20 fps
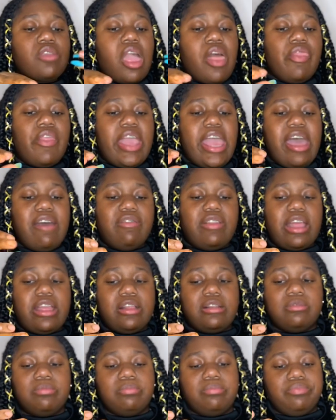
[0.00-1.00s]
they have like
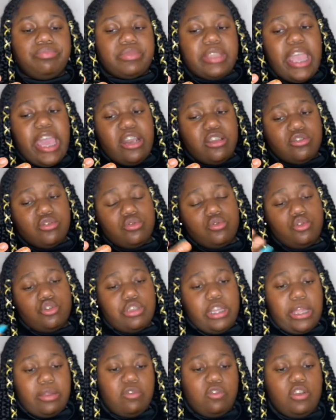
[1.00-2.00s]
attitudes
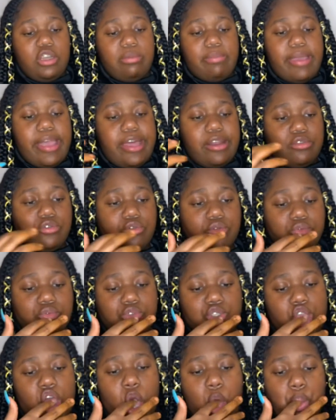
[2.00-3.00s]
like really bad
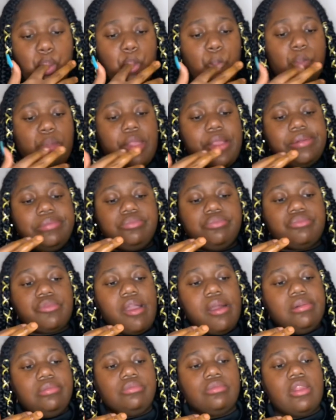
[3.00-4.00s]
attitudes
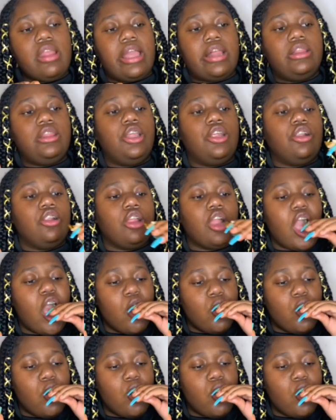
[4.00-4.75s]
like literally